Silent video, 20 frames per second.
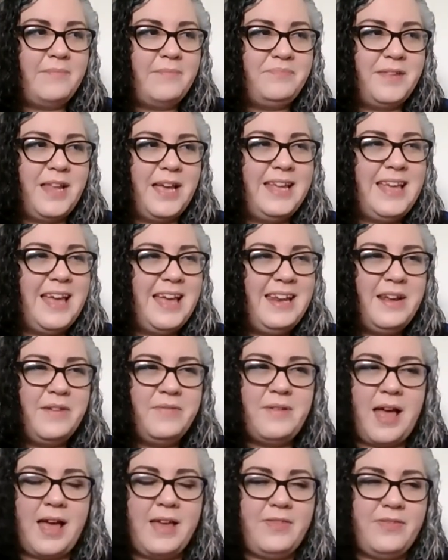again,
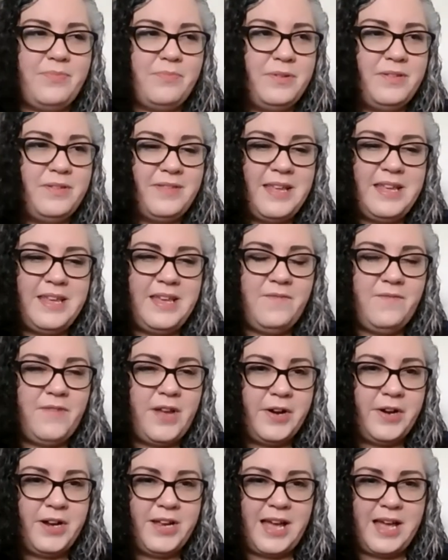I was thinking
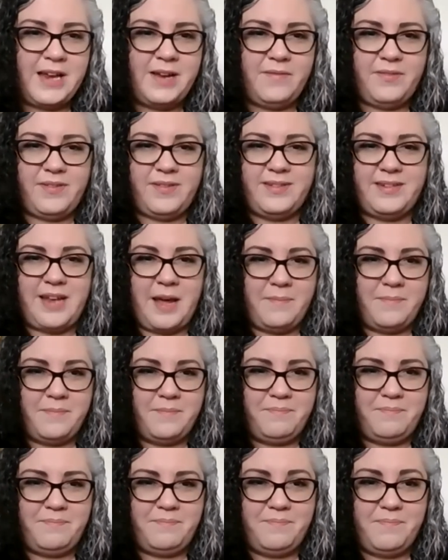very kind of
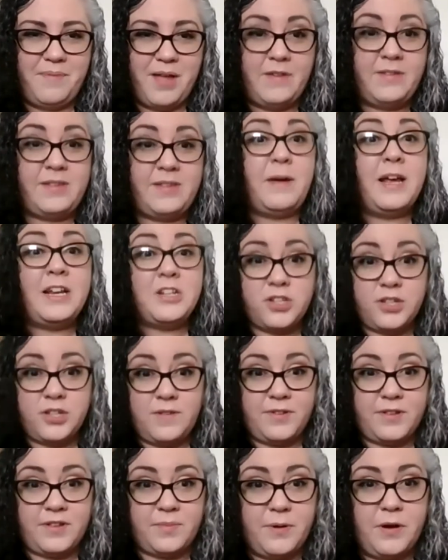especially
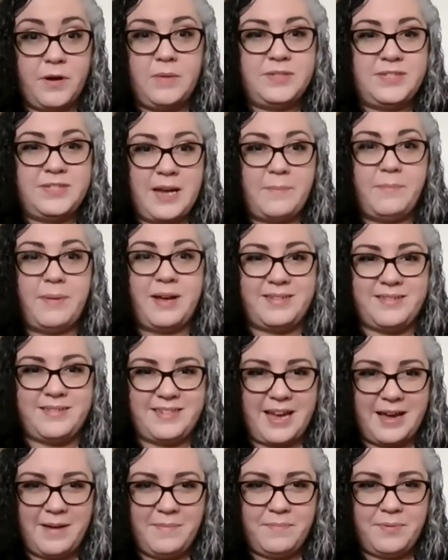for this poem, step by
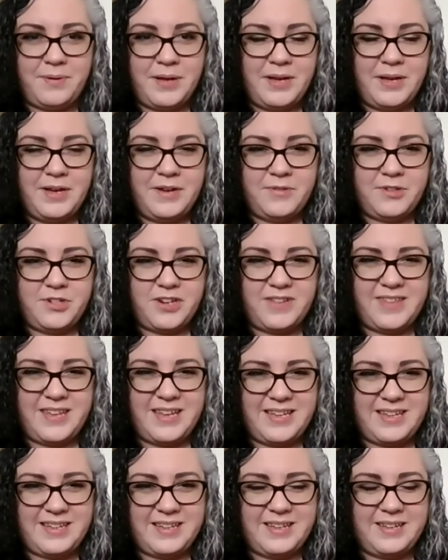step, which I
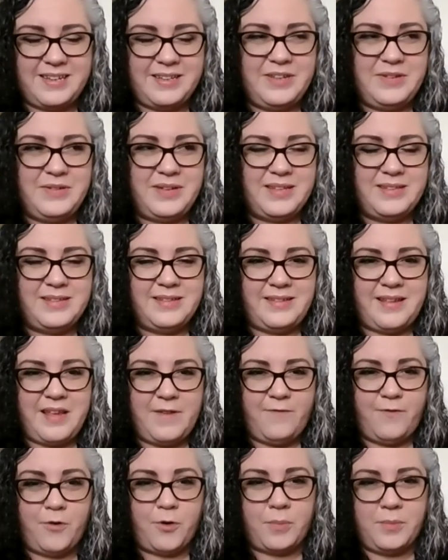think you can see
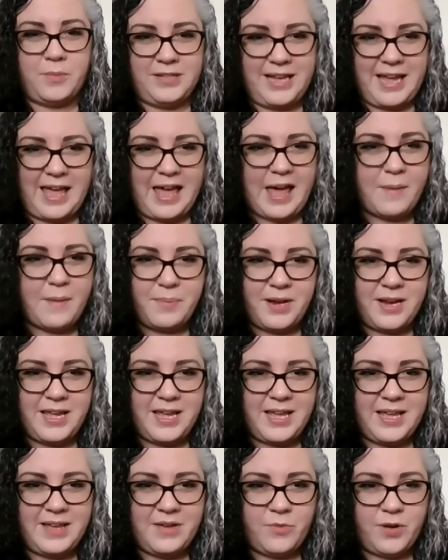formally
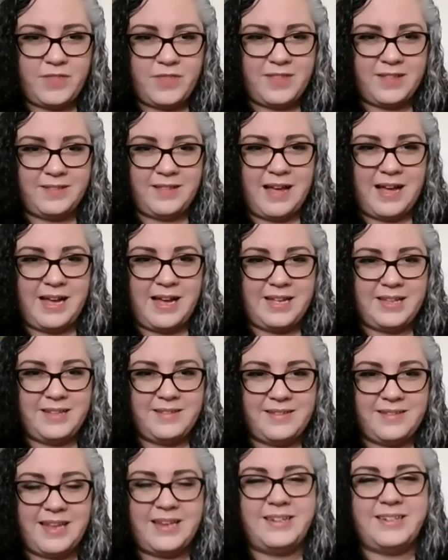happening with the
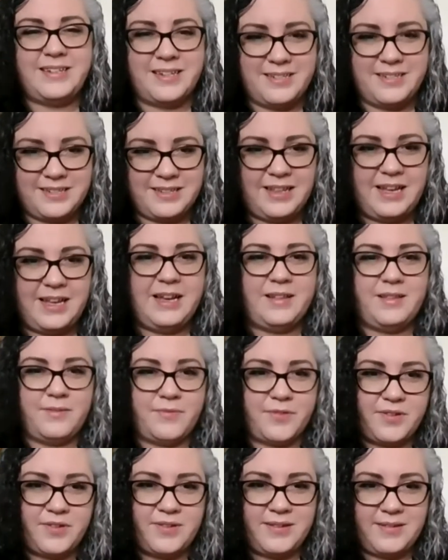lines, indented lines
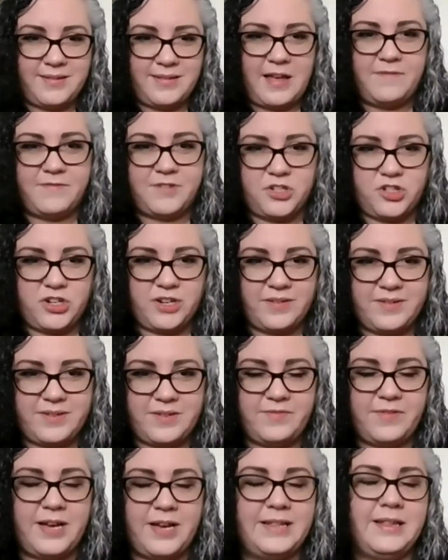versus left
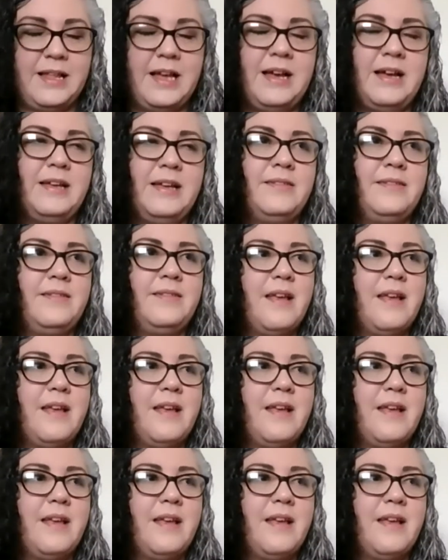justified lines.